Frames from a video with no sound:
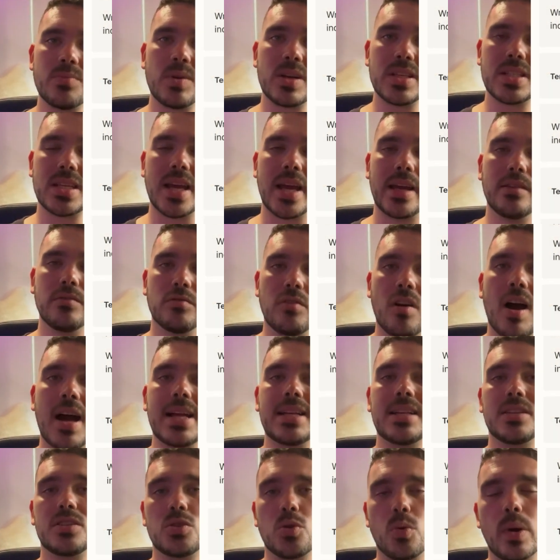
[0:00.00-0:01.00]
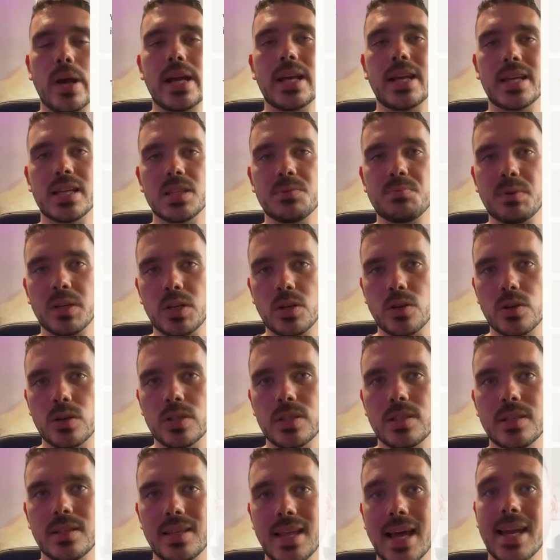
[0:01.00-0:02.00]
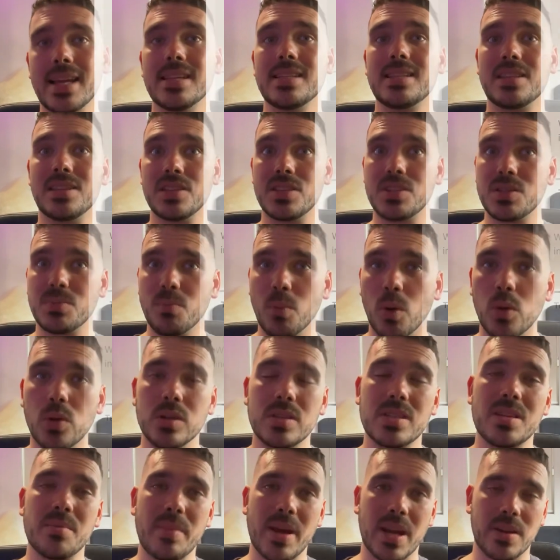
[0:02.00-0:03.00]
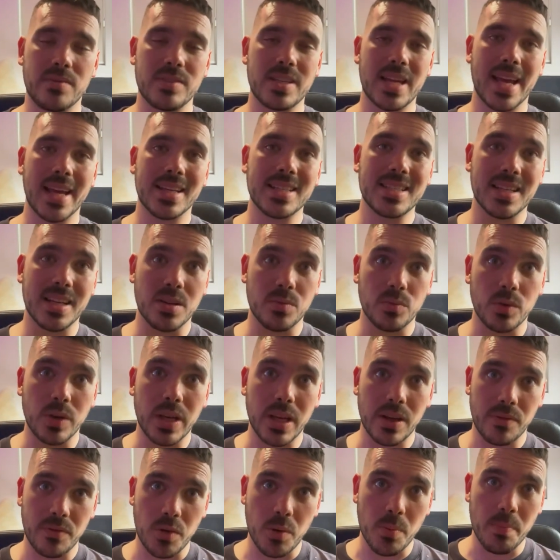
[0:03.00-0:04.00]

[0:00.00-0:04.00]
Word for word: we're saying write a tweet is because that is the smallest amount of text that it will give you